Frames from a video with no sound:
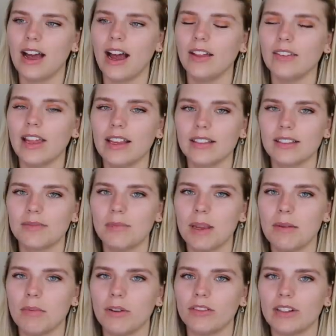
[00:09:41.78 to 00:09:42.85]
Unless
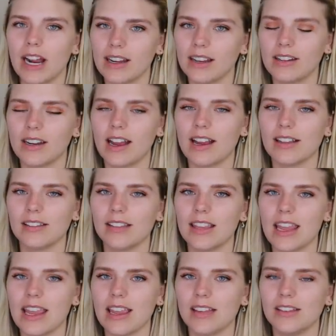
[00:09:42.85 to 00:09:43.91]
people recognize
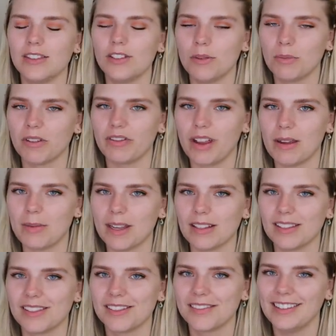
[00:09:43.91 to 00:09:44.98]
the super
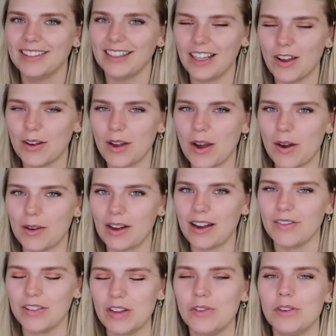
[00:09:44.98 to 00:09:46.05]
famous logo
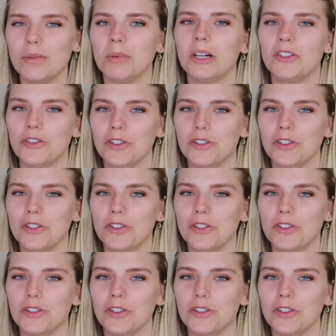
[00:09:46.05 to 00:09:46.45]
of YouTuber